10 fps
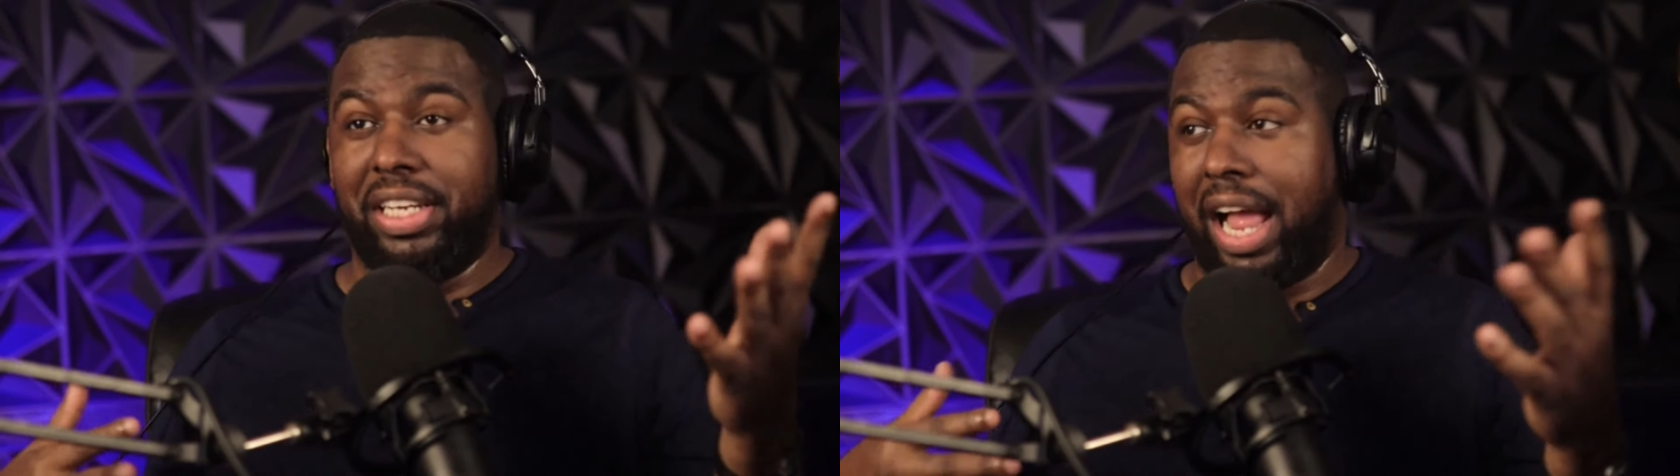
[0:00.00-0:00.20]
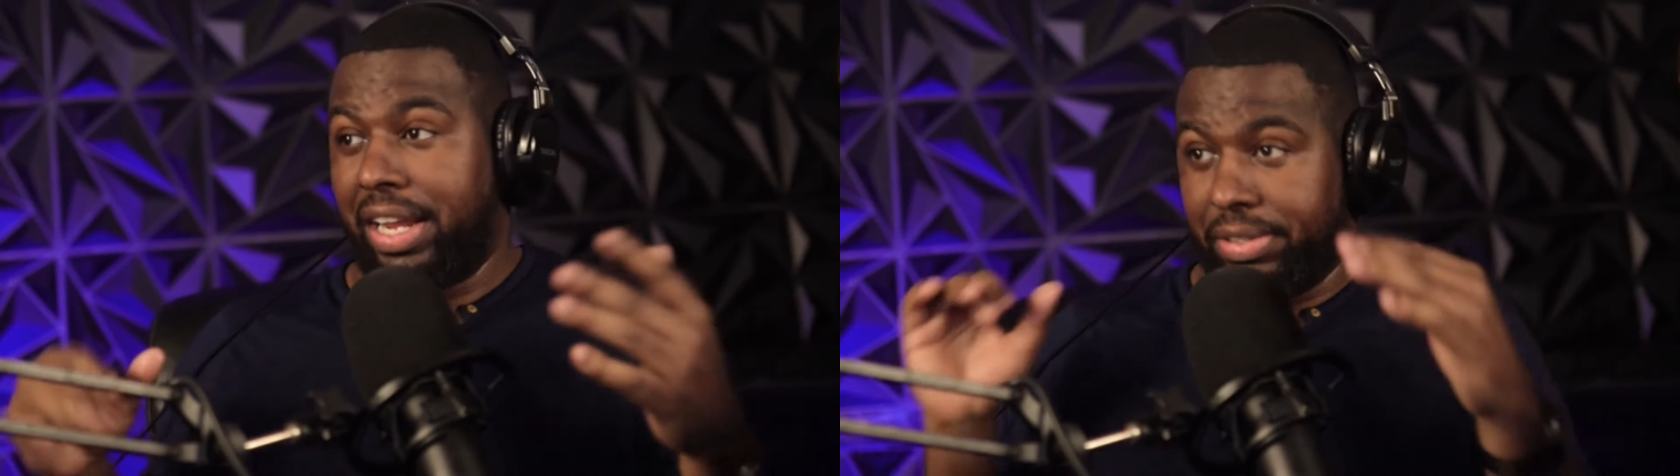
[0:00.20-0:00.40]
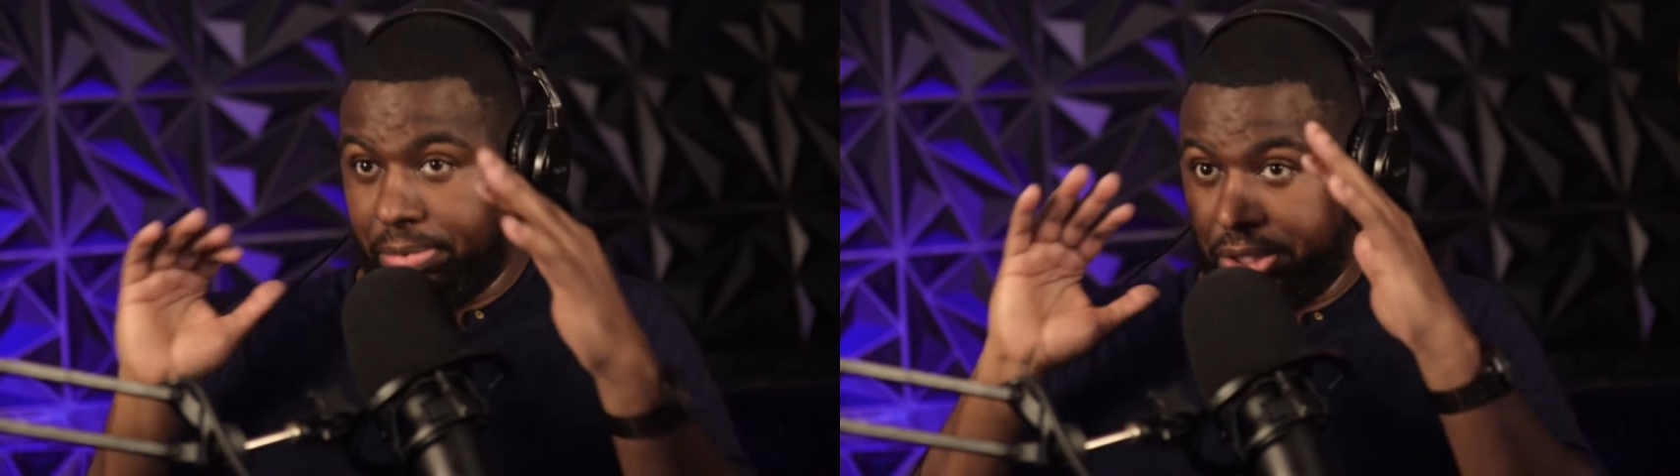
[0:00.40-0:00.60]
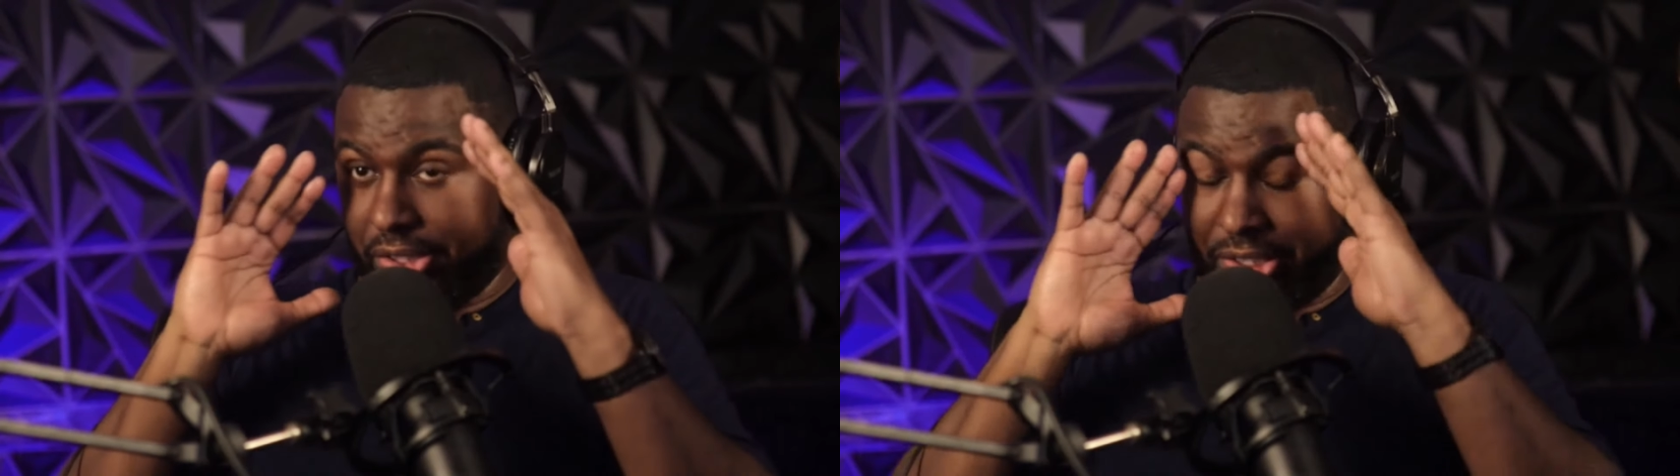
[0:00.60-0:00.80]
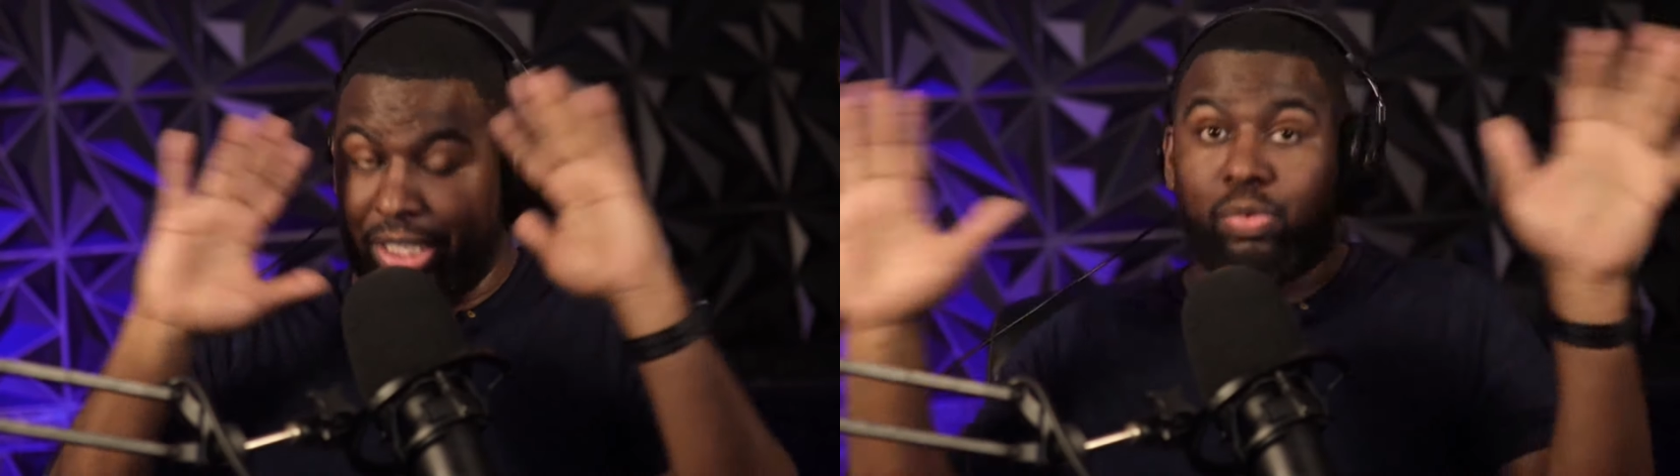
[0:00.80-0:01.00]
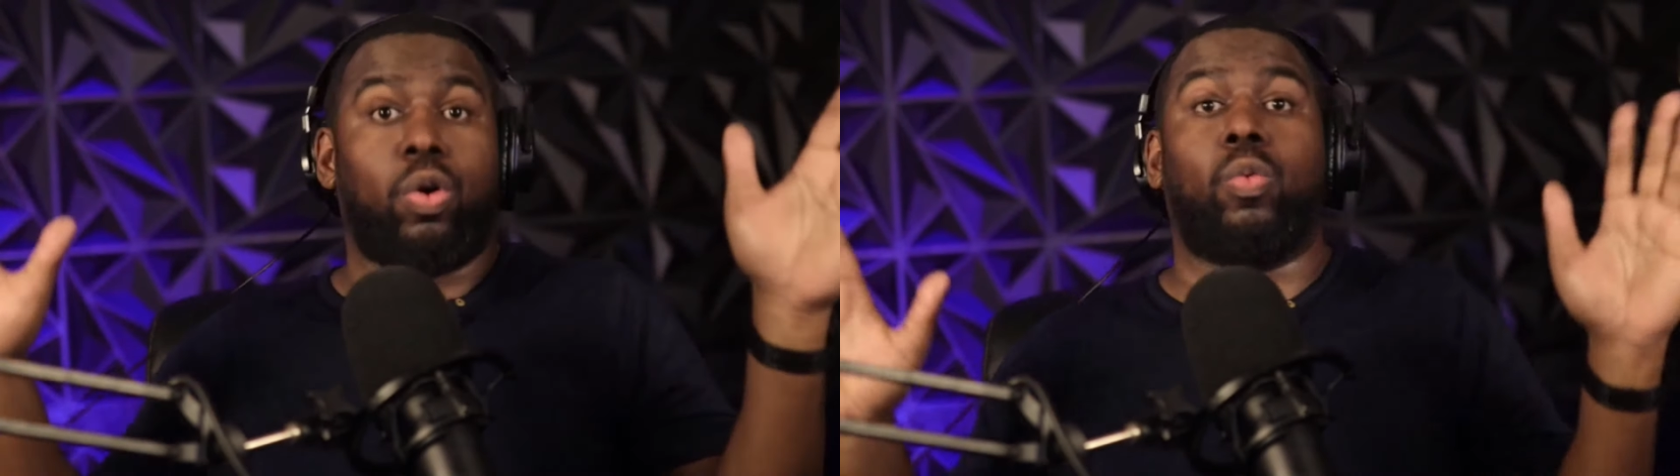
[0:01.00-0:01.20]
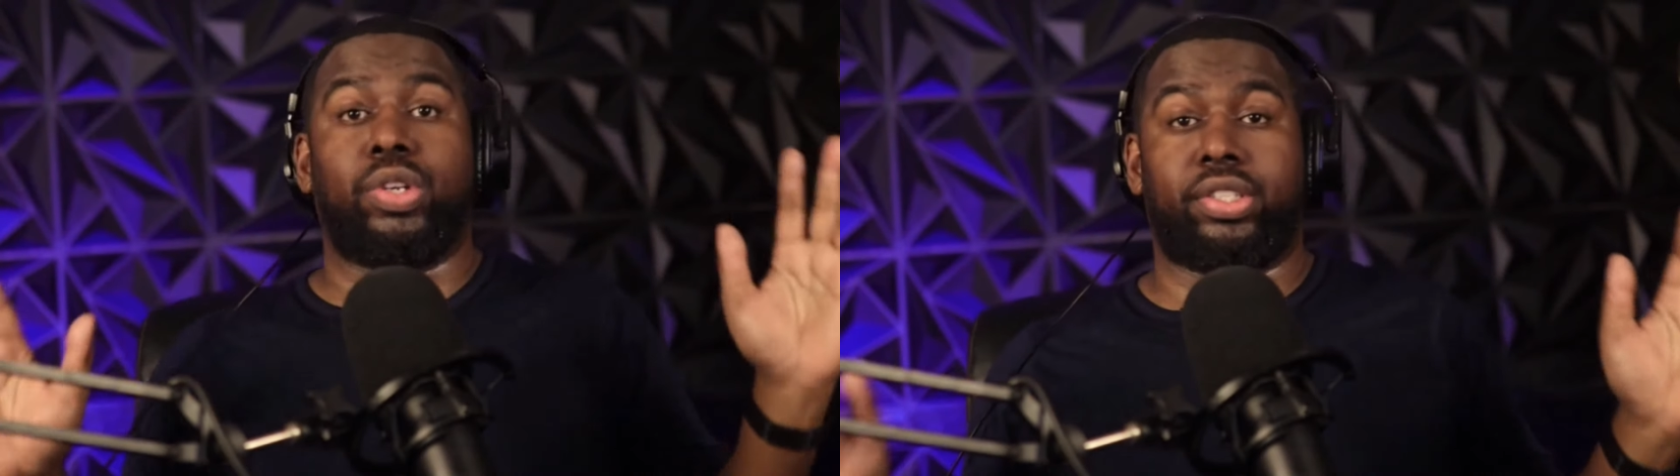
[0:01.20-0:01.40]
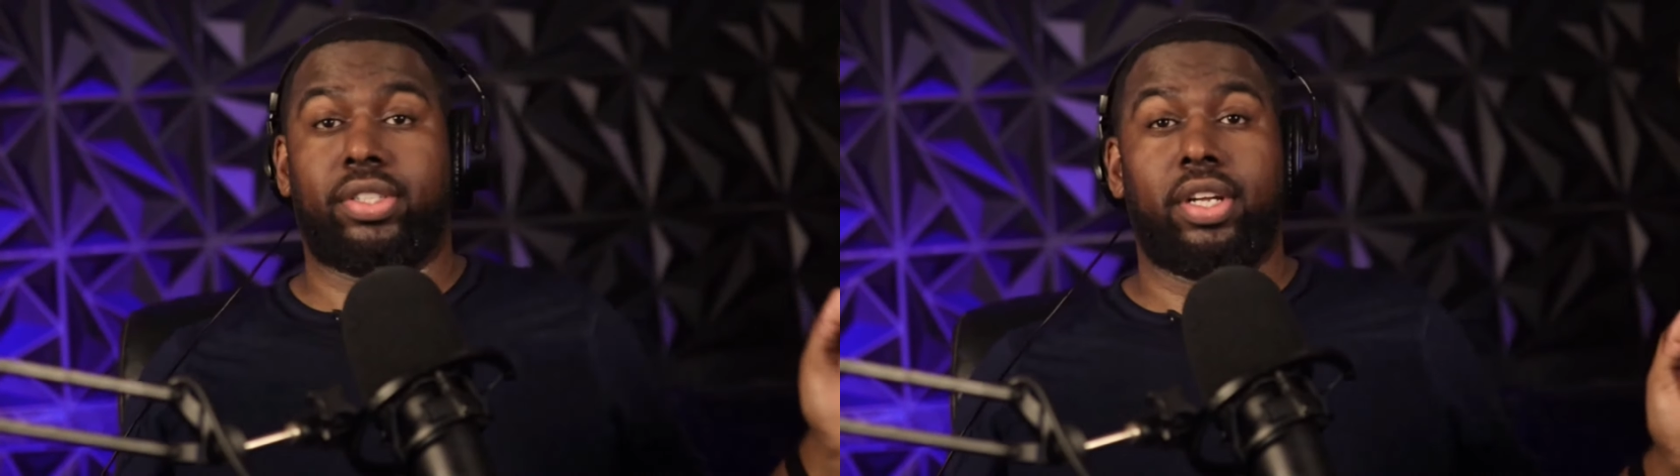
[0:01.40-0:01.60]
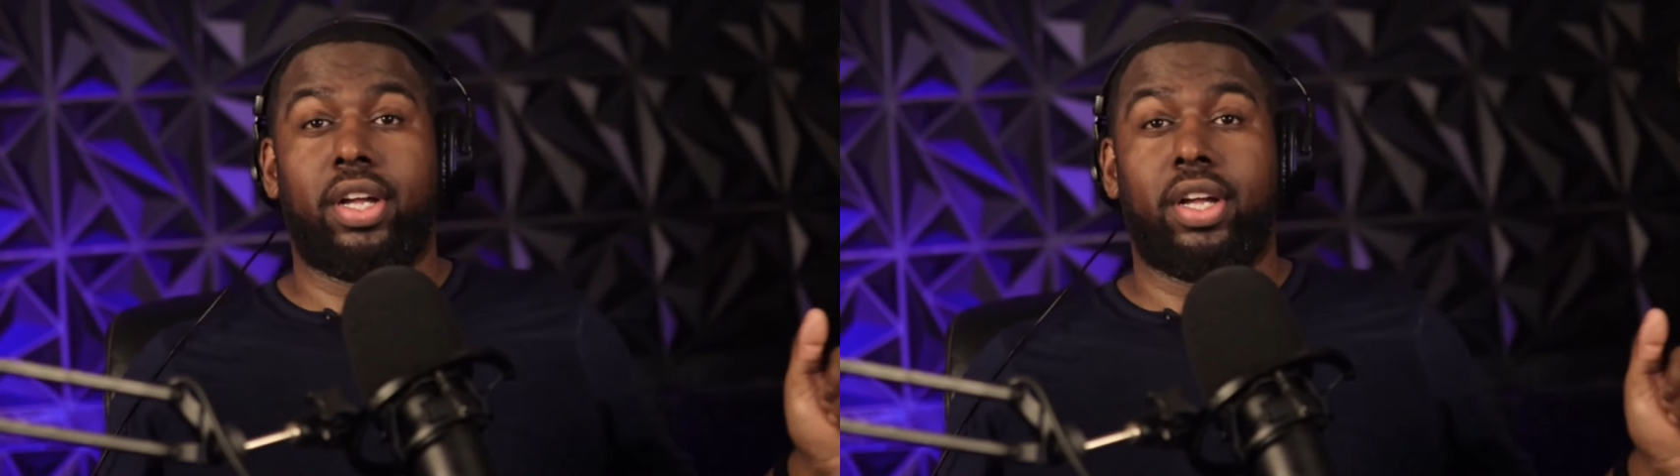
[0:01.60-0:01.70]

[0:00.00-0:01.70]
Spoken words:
I can just see what was